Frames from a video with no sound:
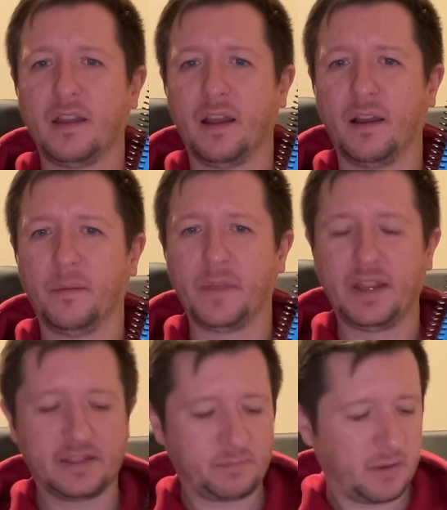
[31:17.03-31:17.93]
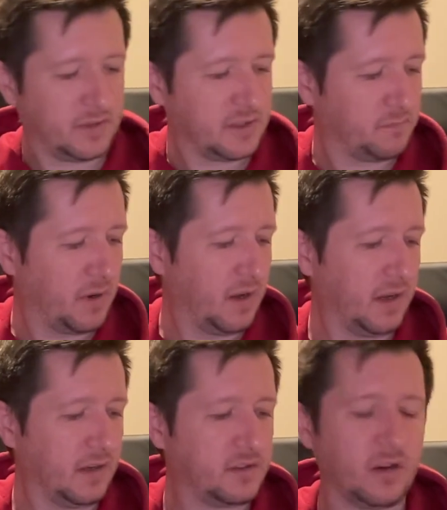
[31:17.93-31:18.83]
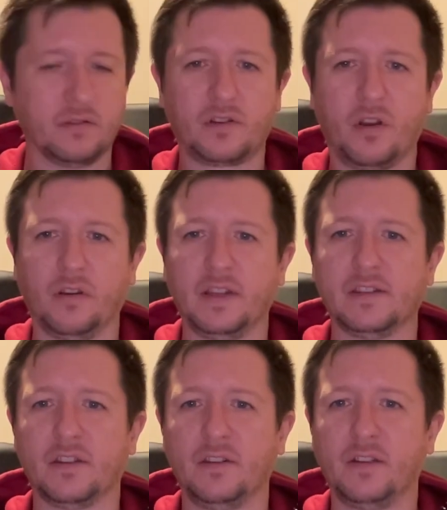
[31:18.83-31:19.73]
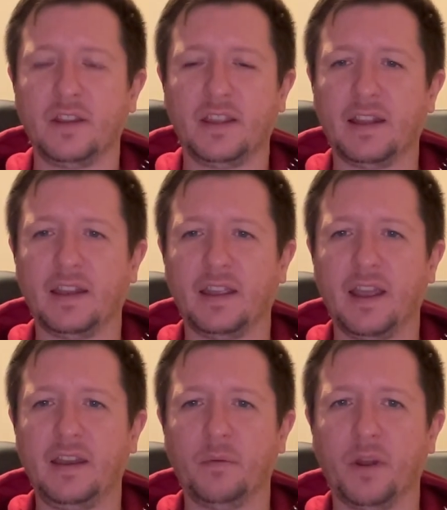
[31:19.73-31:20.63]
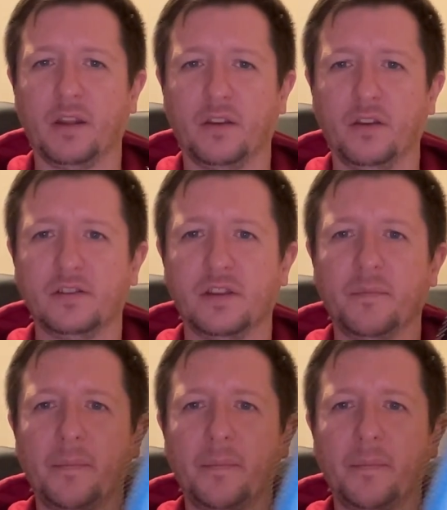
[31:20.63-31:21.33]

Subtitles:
It's published by Charles Collins, so you can get it anywhere good.